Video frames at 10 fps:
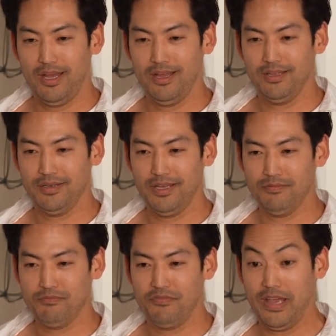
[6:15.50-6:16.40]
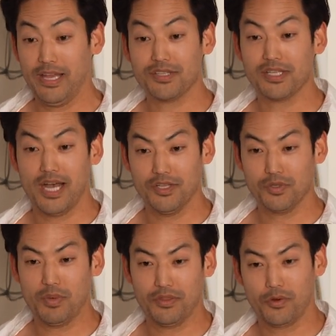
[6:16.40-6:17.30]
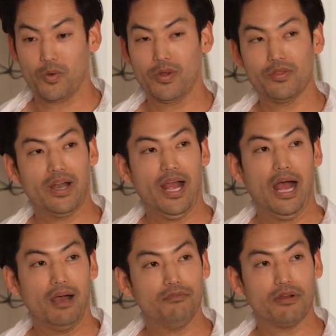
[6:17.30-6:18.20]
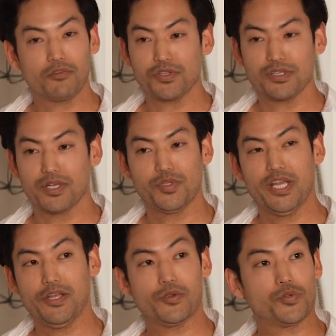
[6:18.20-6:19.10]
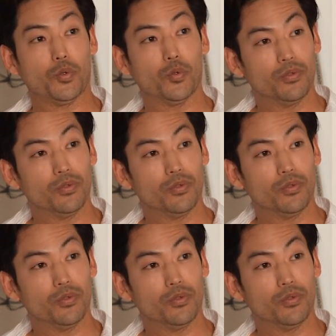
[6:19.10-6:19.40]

and fantasize about the career that I have ever since I was 8 years old.